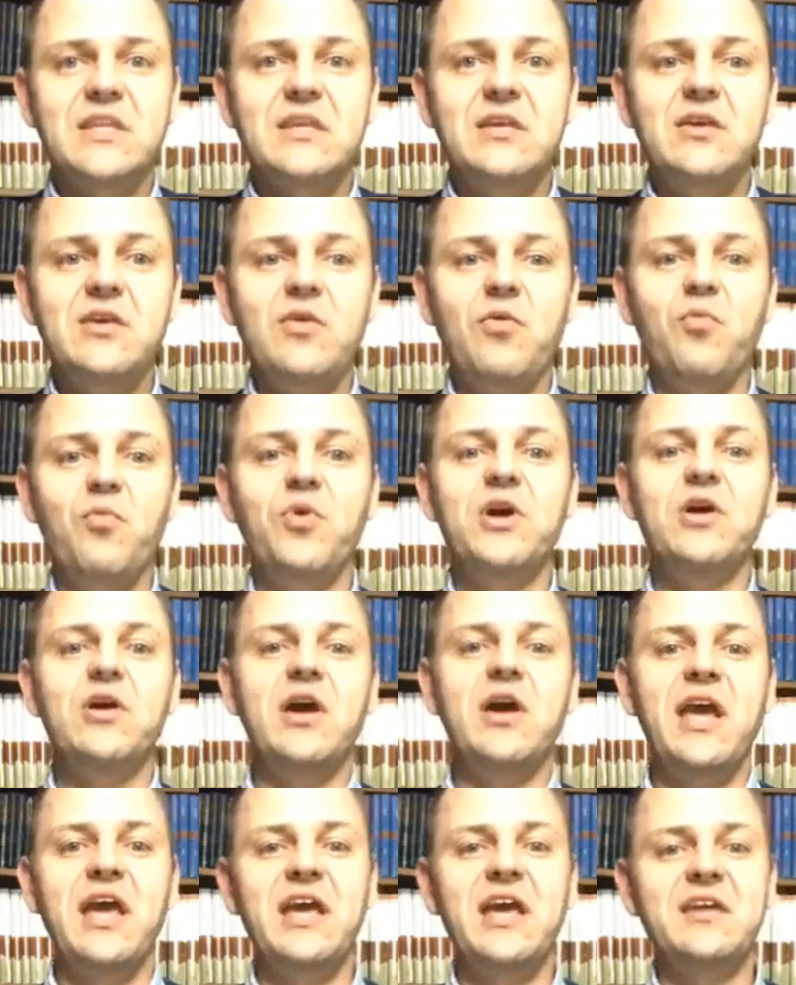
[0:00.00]
we're
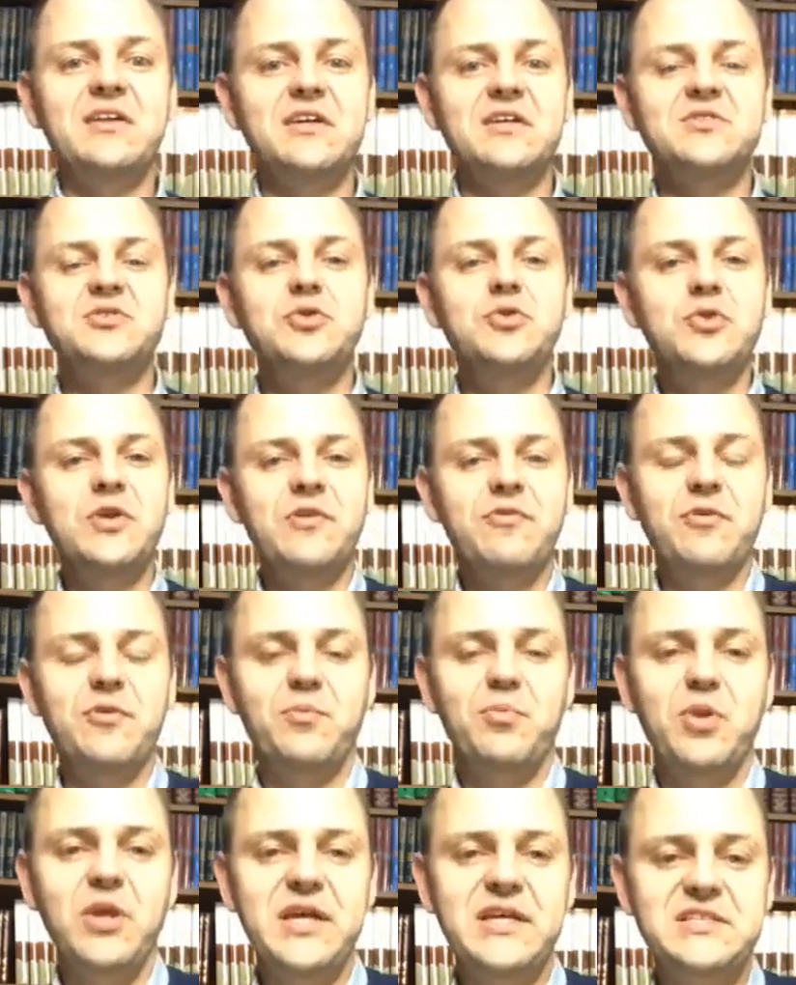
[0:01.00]
in two different
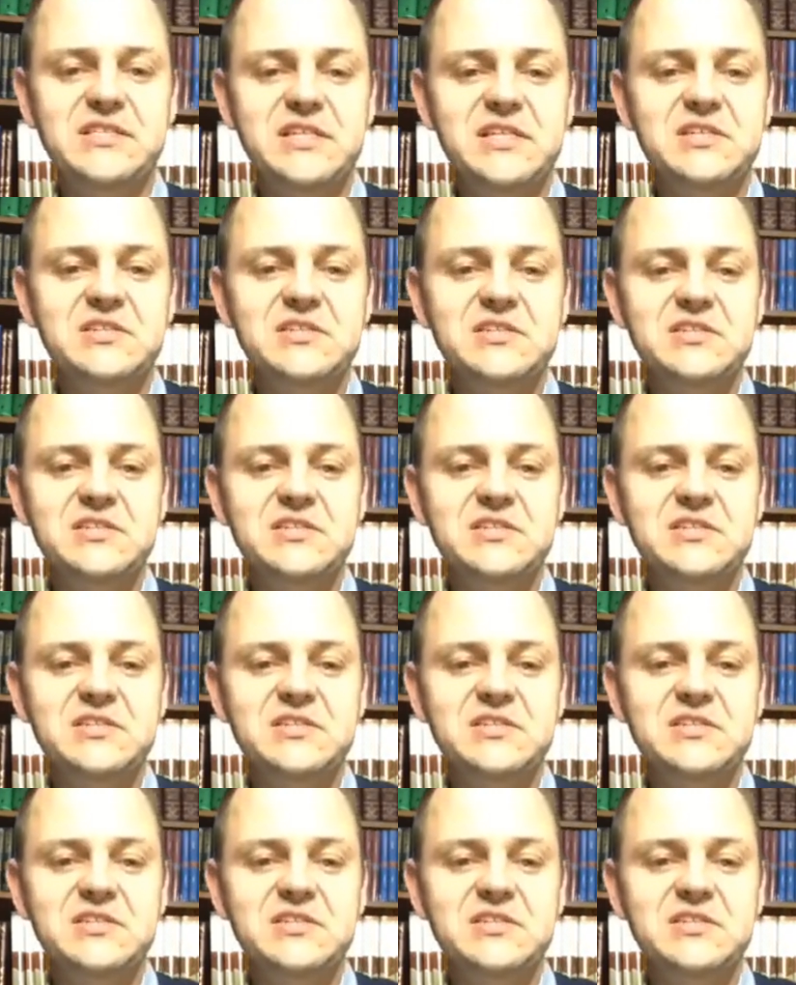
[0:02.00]
places.